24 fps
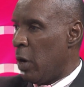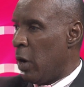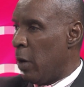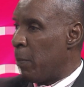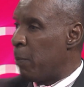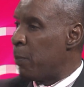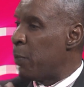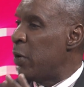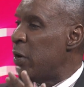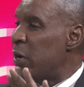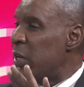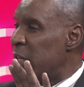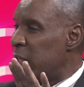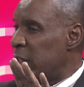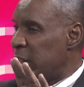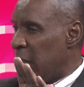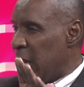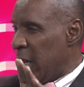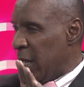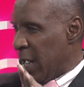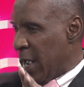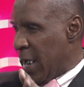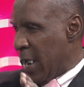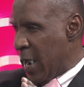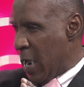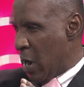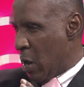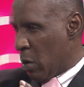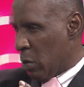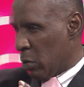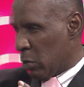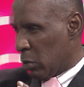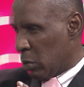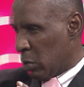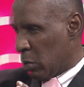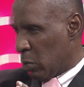of putting that
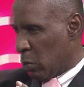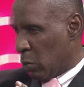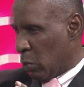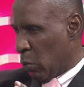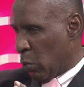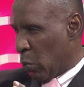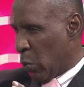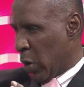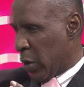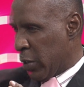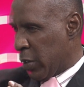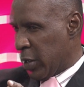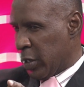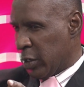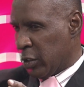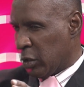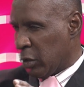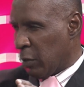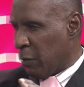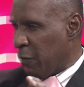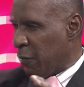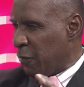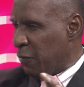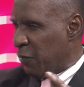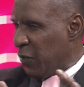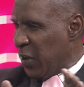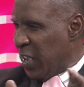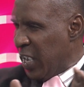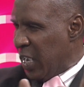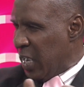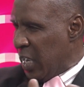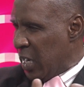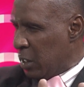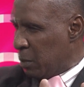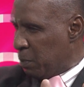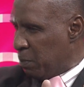out, whether it's to
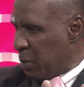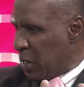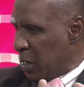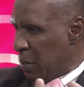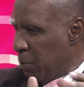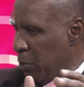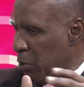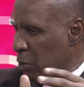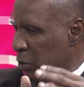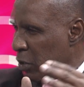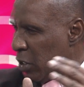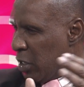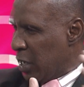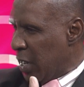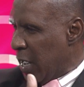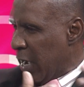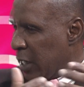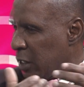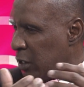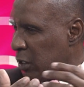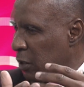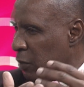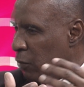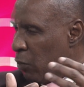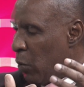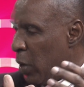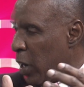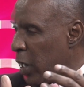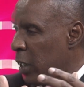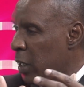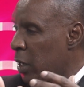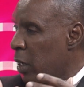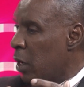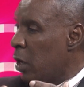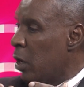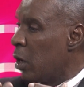feed people the negative
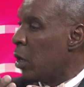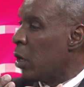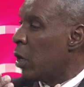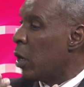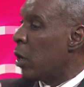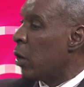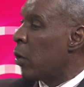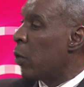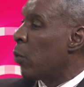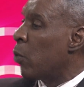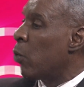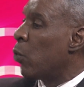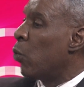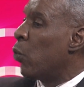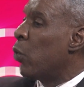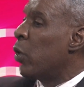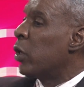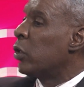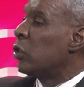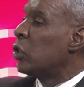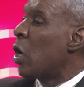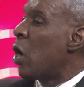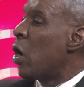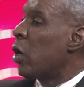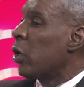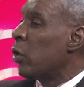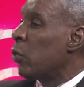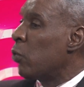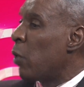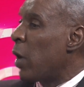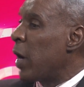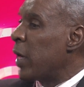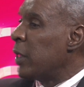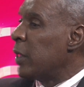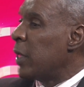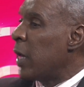way, we're talking
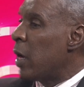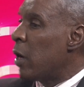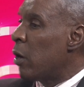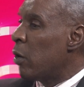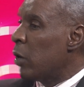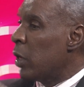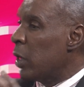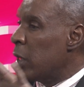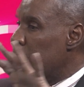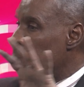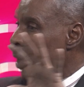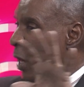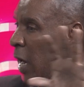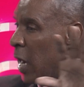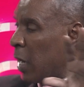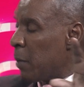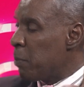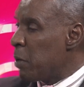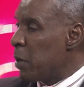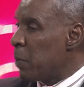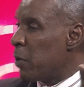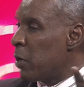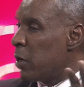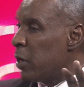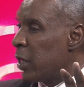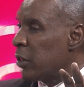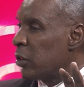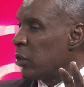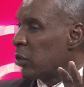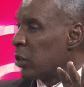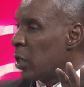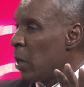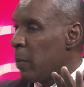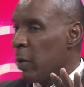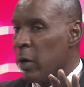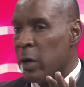right now, and a lot of people in the nation
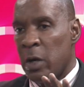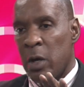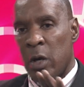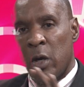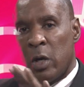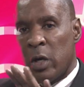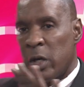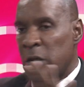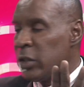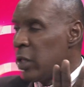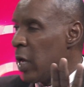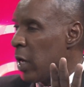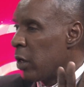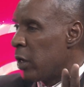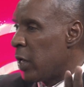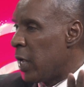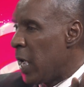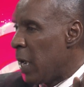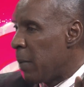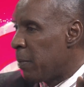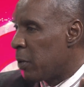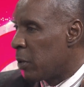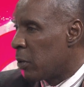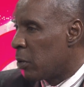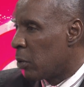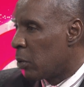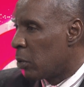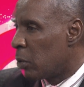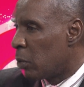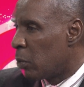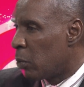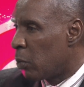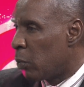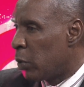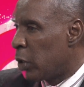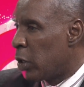are talking about, it's not going to happen.
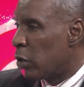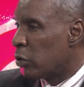We're